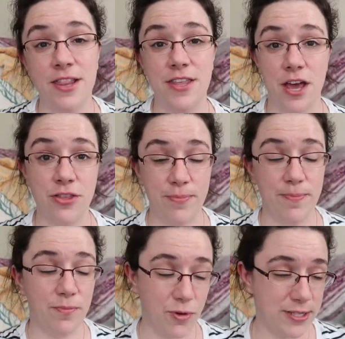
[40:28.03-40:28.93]
the other
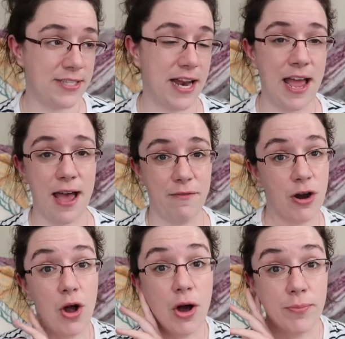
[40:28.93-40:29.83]
ones that I have
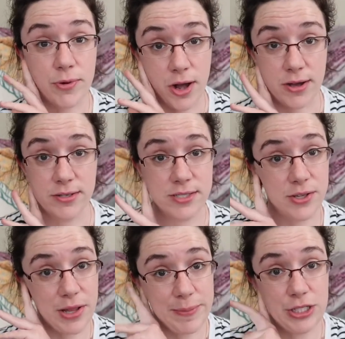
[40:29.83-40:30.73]
are all prongs.
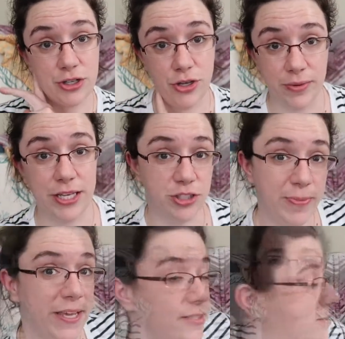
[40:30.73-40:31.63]
So let me show you each
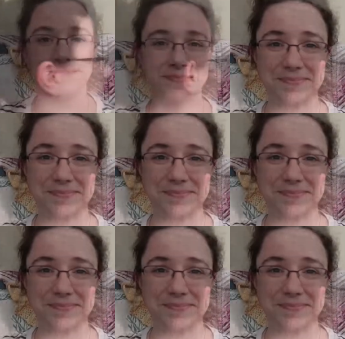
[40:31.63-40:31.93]
piece.